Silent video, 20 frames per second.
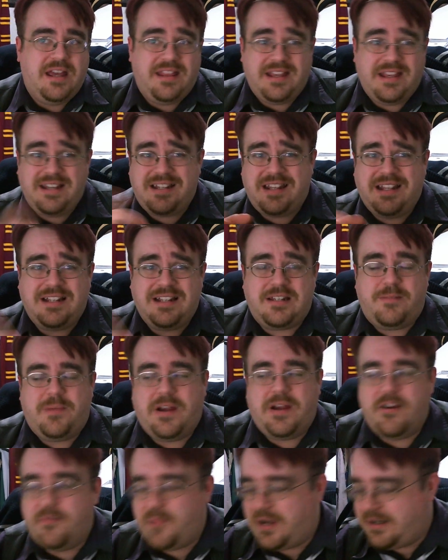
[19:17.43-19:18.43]
These are things to
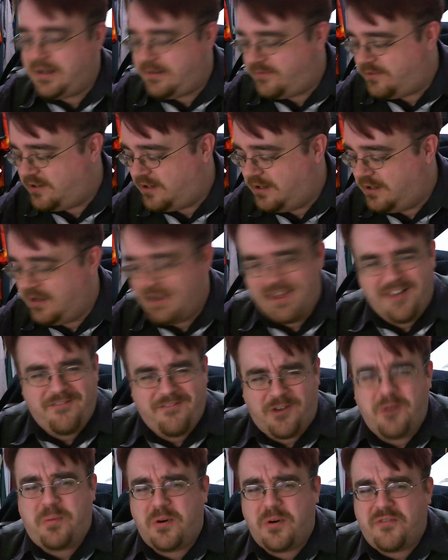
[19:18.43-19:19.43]
bear in mind for
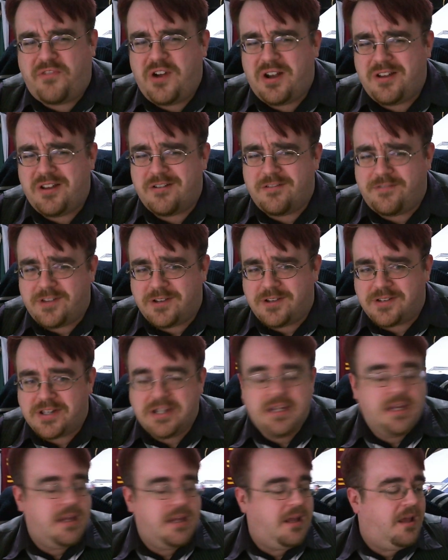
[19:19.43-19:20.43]
portfolio
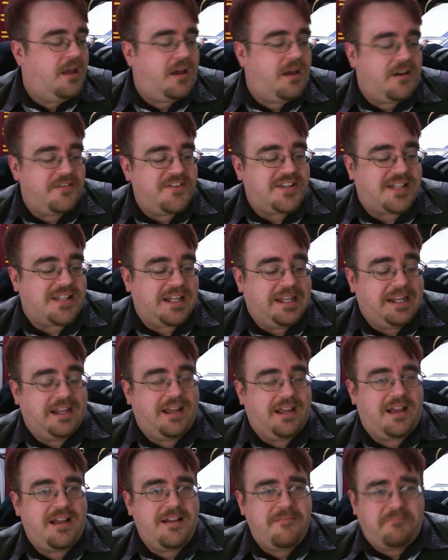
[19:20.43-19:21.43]
reviews, obviously.
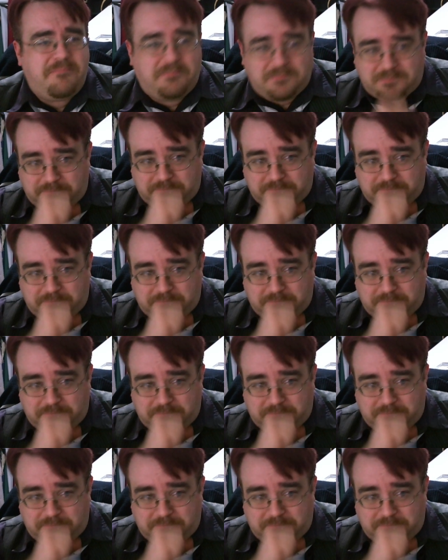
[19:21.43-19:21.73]
I